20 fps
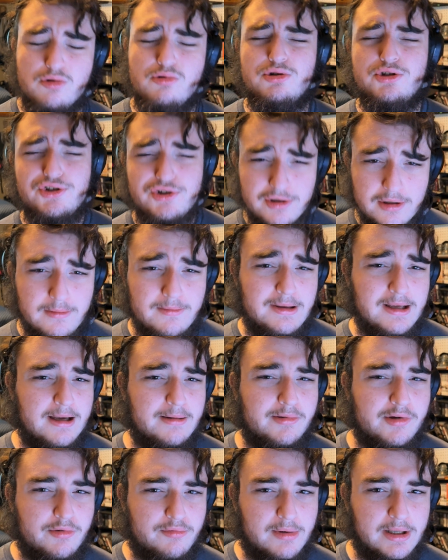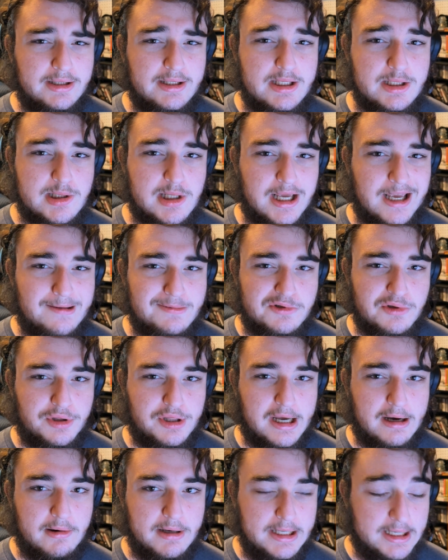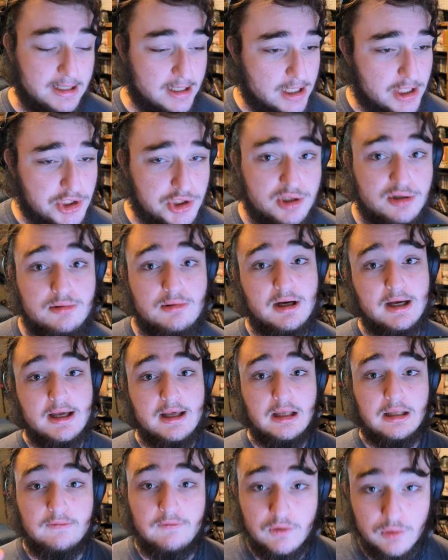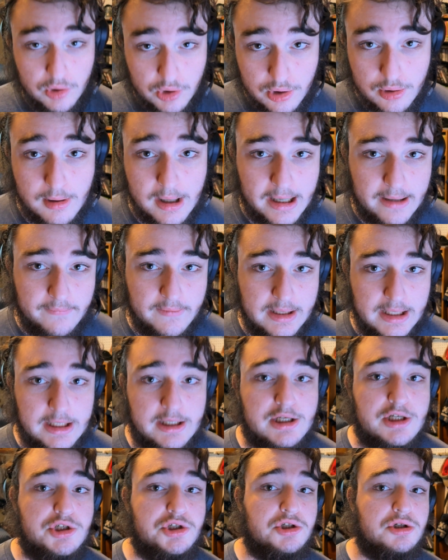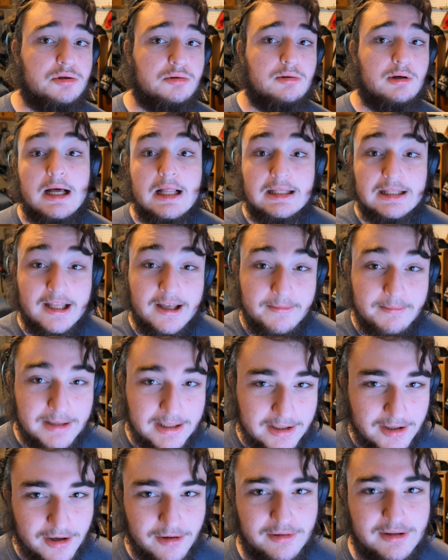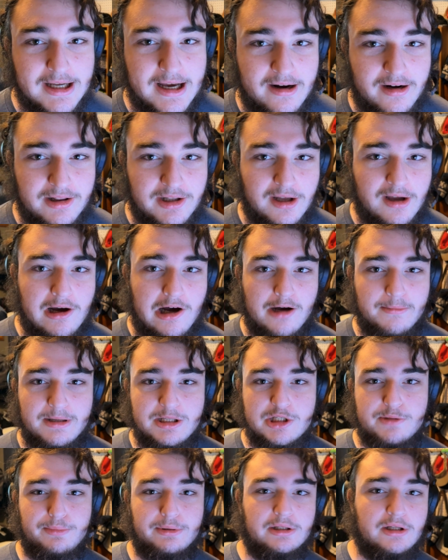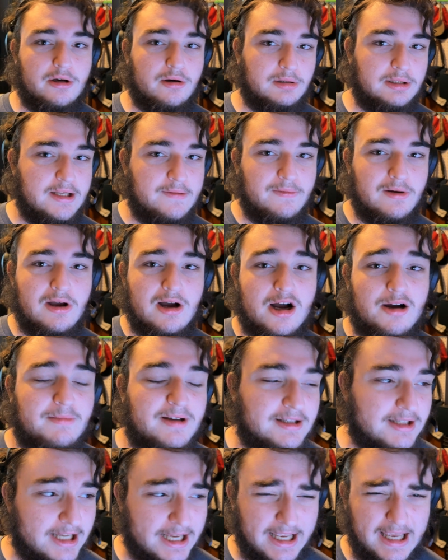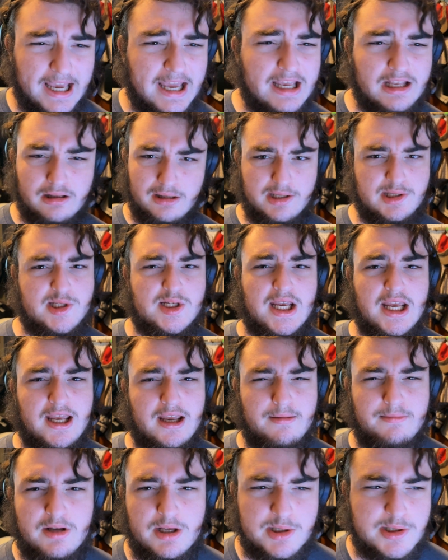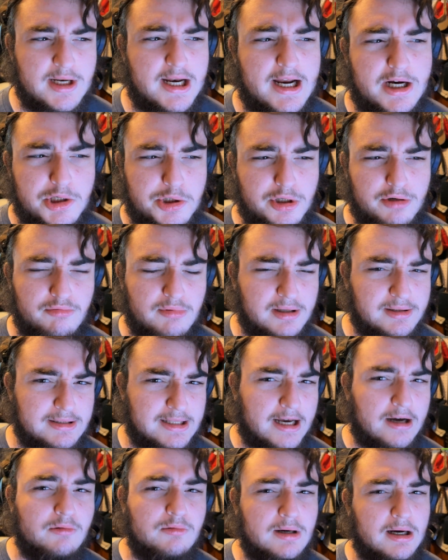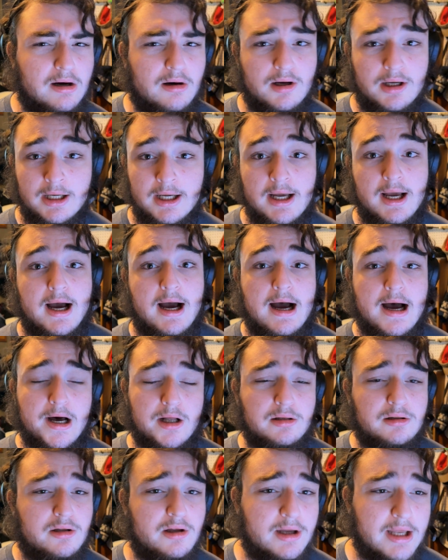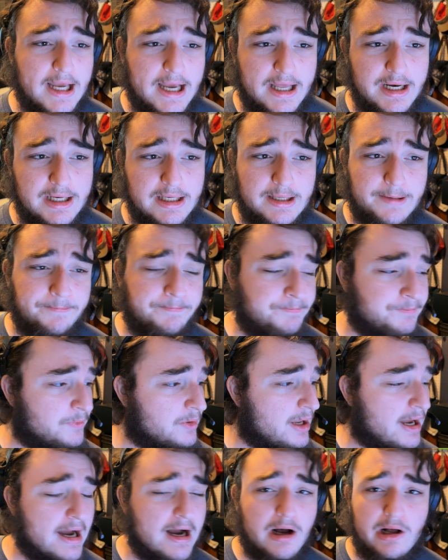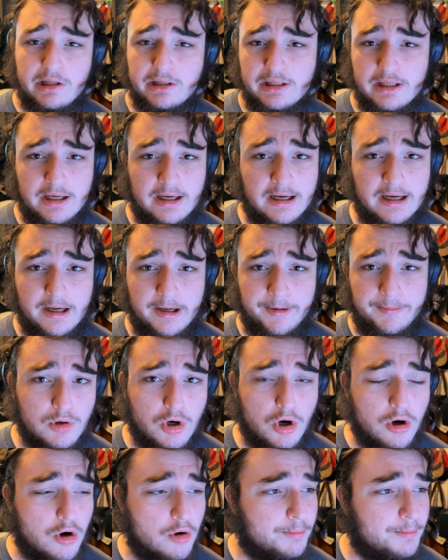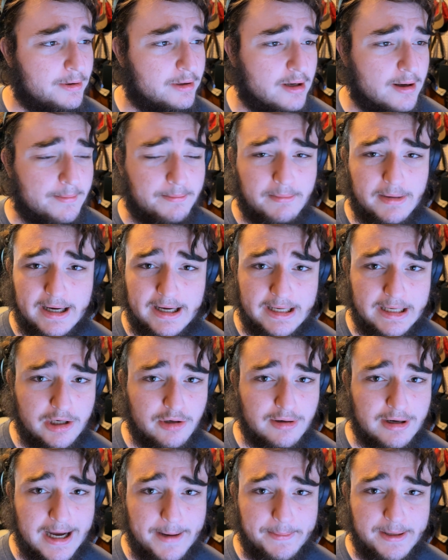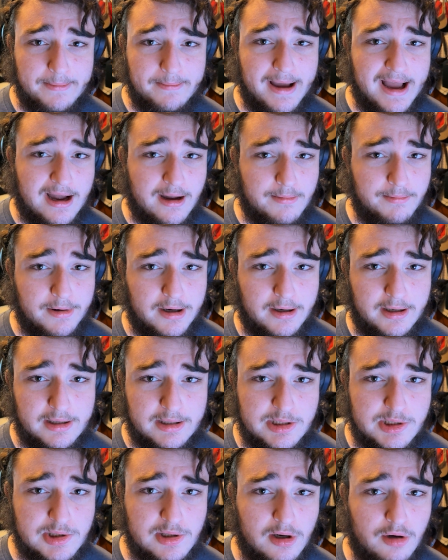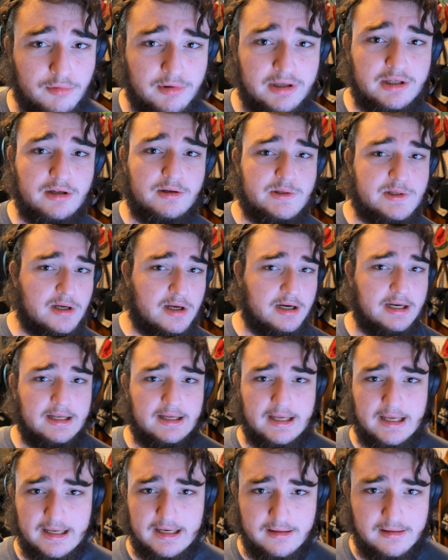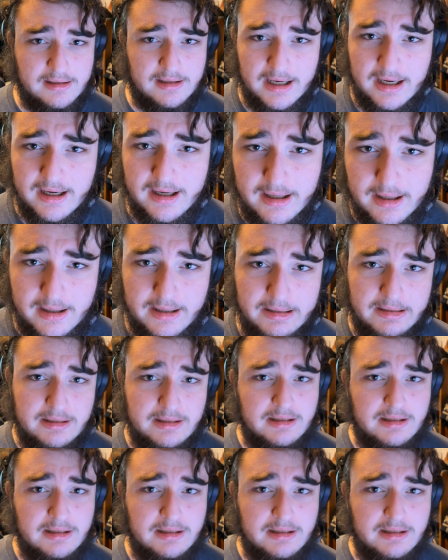should be able to run these games without any issue. If you do have any issue, let me know down in the comments below. Leave a comment like, hey, this game doesn't actually run that well. I'll look at it. I'll open up my crappy MacBook, install Windows on it, and